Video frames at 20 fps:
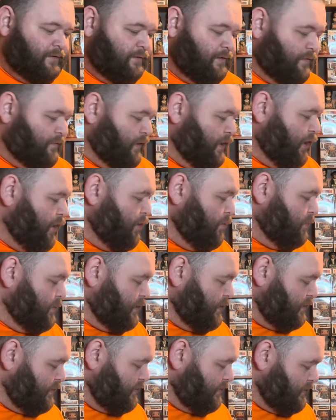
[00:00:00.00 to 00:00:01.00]
if I open
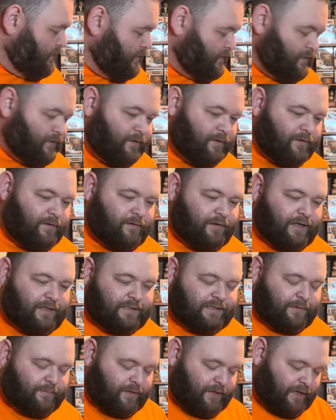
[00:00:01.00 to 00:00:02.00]
it and it's
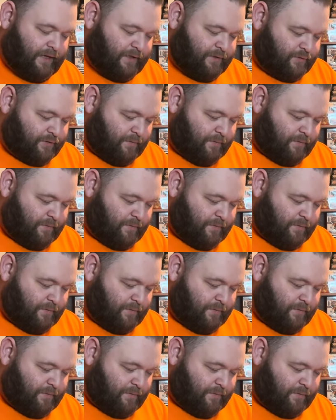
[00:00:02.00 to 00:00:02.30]
something I gotta use